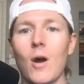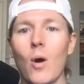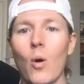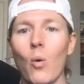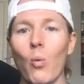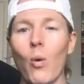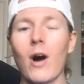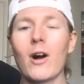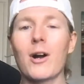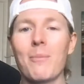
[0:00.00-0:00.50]

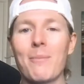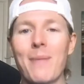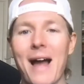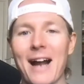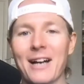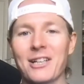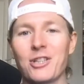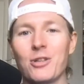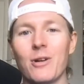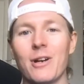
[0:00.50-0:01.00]
Welcome
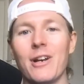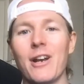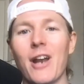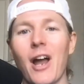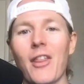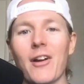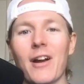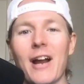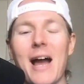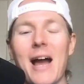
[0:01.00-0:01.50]
back to
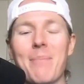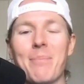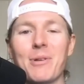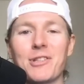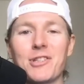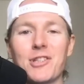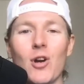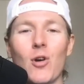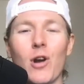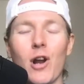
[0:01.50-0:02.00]
another
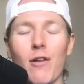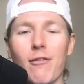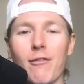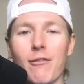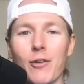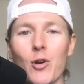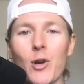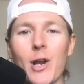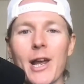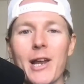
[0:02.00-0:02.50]
episode of
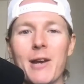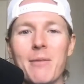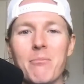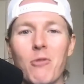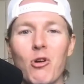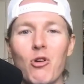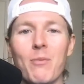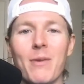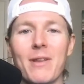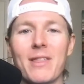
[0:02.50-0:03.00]
Rooted in
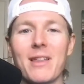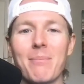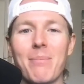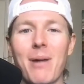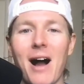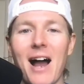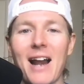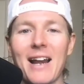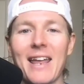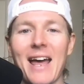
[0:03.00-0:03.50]
Movement, the
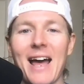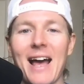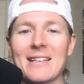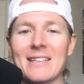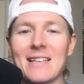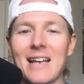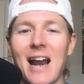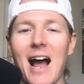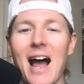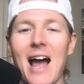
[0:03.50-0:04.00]

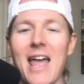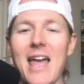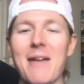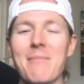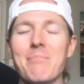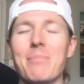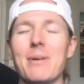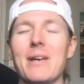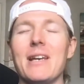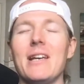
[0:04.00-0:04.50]
podcast. And I
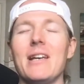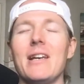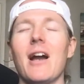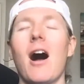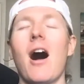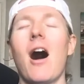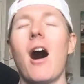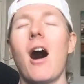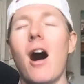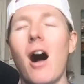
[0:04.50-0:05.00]
am
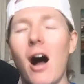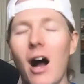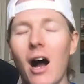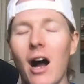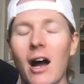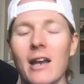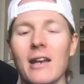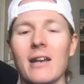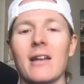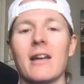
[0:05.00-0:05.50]

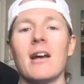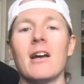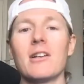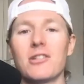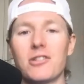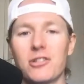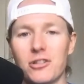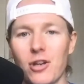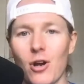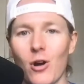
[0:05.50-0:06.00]
beyond
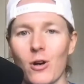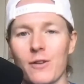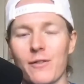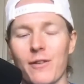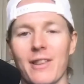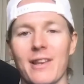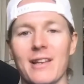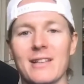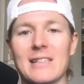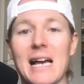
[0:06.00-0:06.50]
stoked
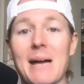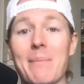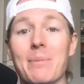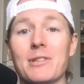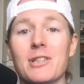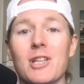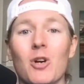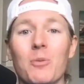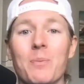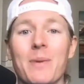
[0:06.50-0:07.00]
for this
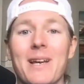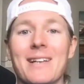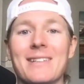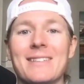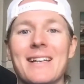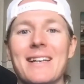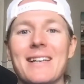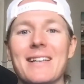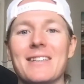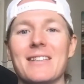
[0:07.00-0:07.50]
episode because
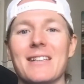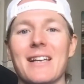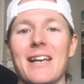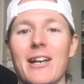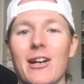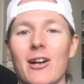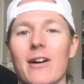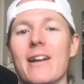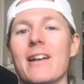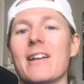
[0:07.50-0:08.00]
it is
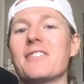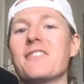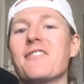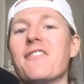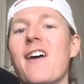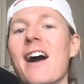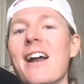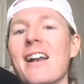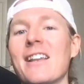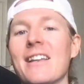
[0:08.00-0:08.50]
here. It is
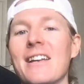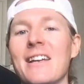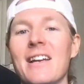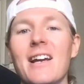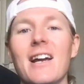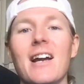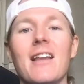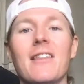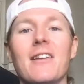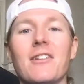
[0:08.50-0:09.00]
finally
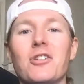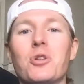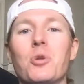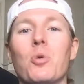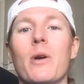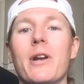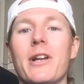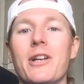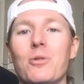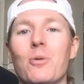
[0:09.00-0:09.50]
the
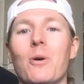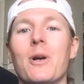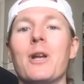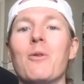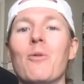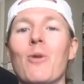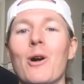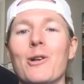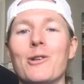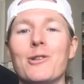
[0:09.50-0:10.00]

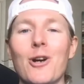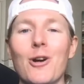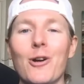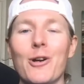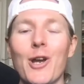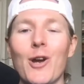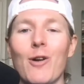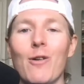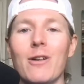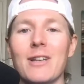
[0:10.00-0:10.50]
2021
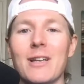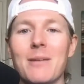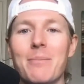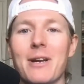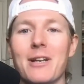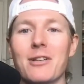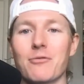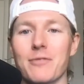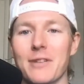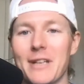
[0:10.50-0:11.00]
Tokyo
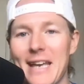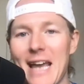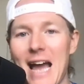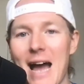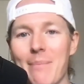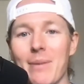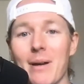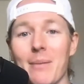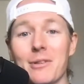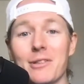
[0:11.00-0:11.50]
Olympics
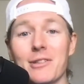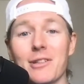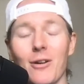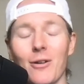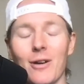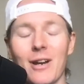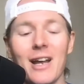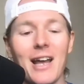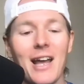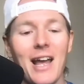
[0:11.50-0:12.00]
recap
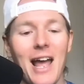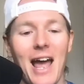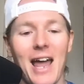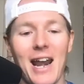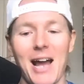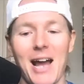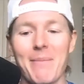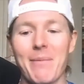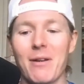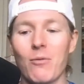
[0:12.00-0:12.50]
episode. And
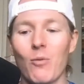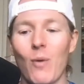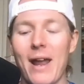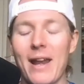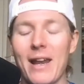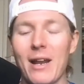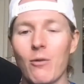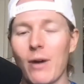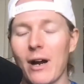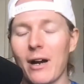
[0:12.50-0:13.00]
I've been
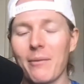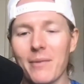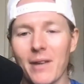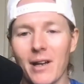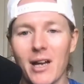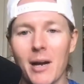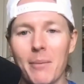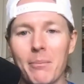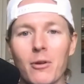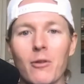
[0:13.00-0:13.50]
waiting, a
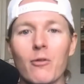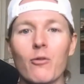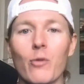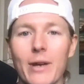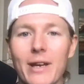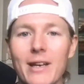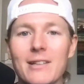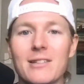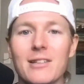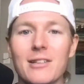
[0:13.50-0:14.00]
couple of
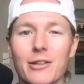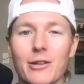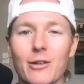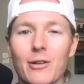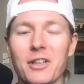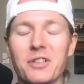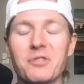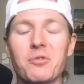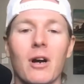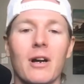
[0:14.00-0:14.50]
weeks to do
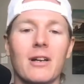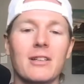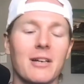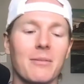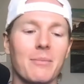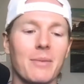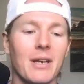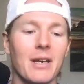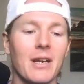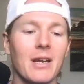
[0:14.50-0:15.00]
this one because
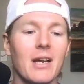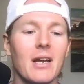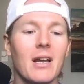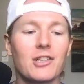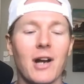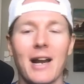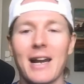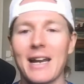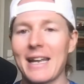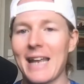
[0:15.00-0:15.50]
I've been
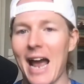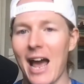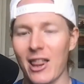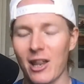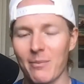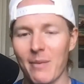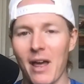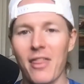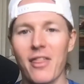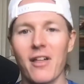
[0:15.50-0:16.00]
trying to gather
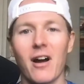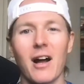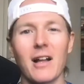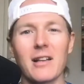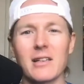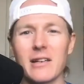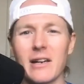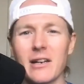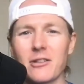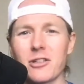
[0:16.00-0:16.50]
my
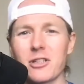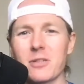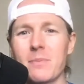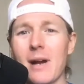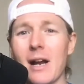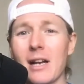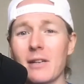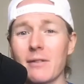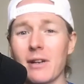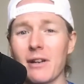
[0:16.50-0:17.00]
thoughts and
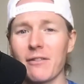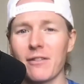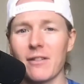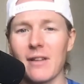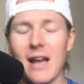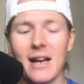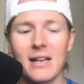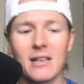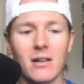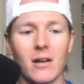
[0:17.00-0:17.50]
introspect and
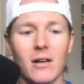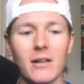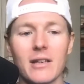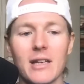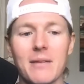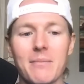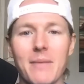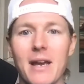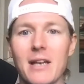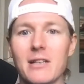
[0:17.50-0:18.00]
reflect on the
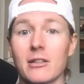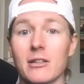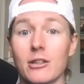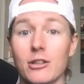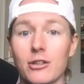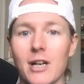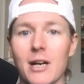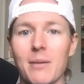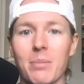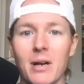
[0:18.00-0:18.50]
amazing
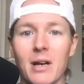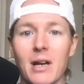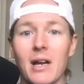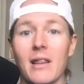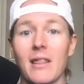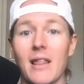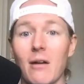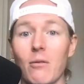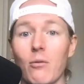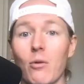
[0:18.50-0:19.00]
trip
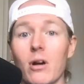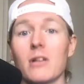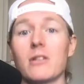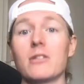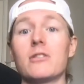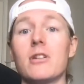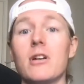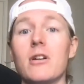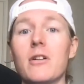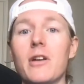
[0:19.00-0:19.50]
that was
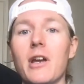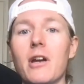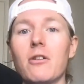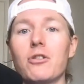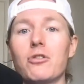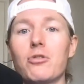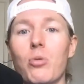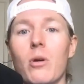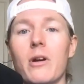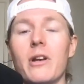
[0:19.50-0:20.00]
Tokyo
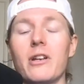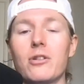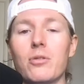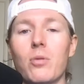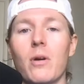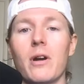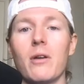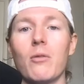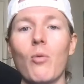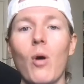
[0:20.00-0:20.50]

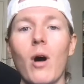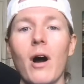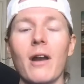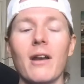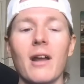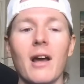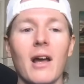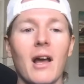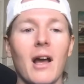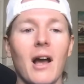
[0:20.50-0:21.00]

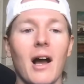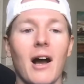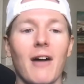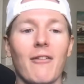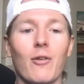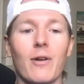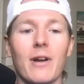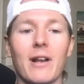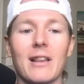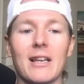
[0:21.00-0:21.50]
2021
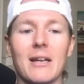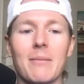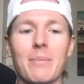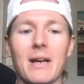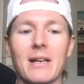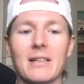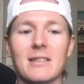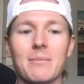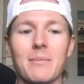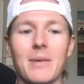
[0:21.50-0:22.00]
for the
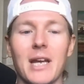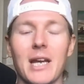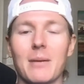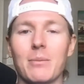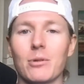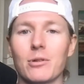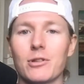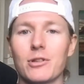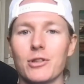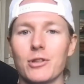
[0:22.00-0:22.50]
Olympics and be
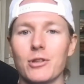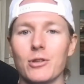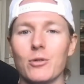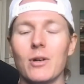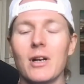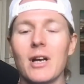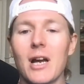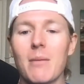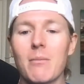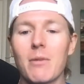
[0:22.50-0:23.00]
able to
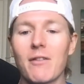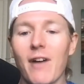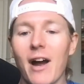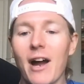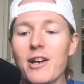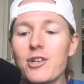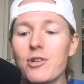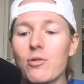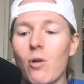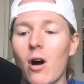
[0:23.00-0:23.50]

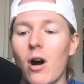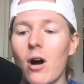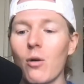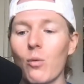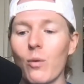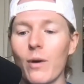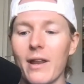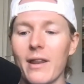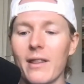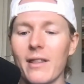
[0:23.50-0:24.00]
provide you all
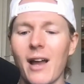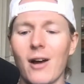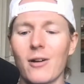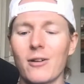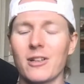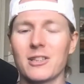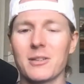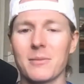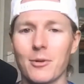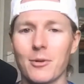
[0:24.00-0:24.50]
with not
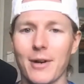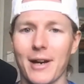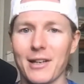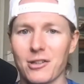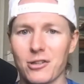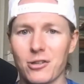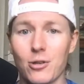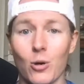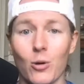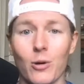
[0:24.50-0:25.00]
only some great
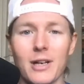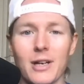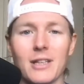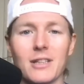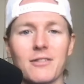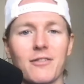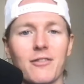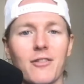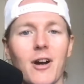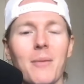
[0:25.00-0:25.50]

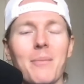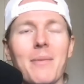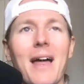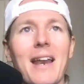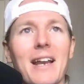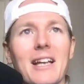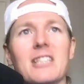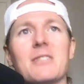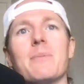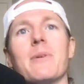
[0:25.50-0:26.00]
stories from that
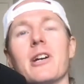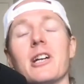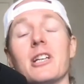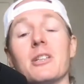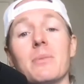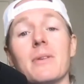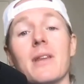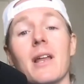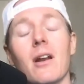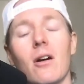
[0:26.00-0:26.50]
experience,
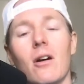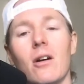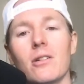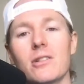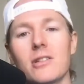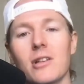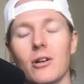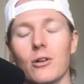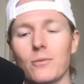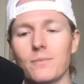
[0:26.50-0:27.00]
but then
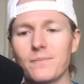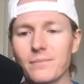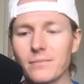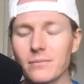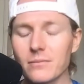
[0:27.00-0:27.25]
also